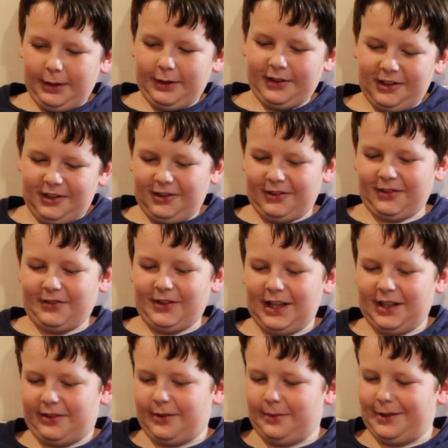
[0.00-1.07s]
Prisoners of
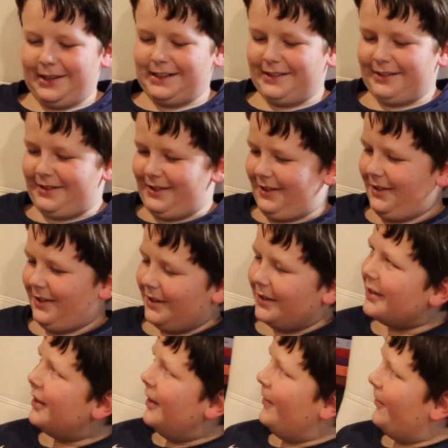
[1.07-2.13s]
Azkaban is her
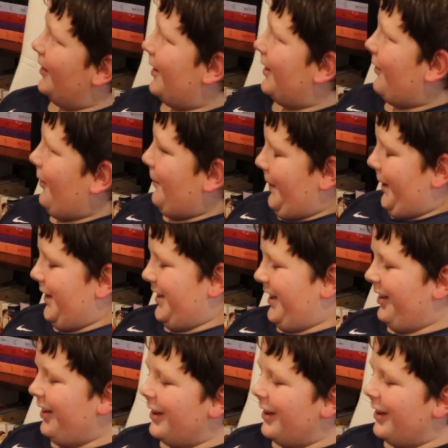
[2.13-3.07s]
favorite book.